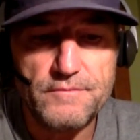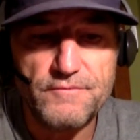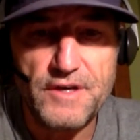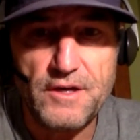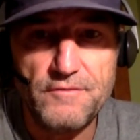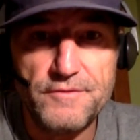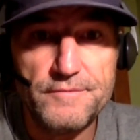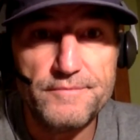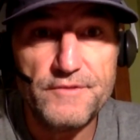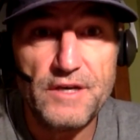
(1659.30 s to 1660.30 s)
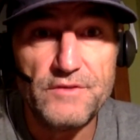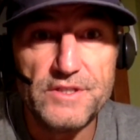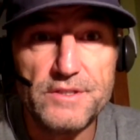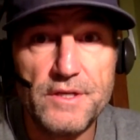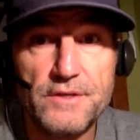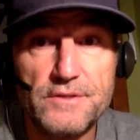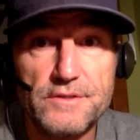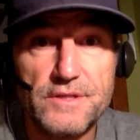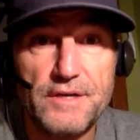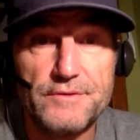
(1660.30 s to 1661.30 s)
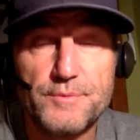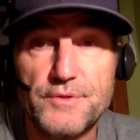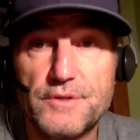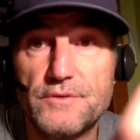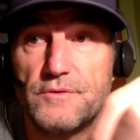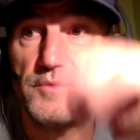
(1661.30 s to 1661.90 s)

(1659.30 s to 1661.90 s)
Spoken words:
valve extenders. That was pretty cool,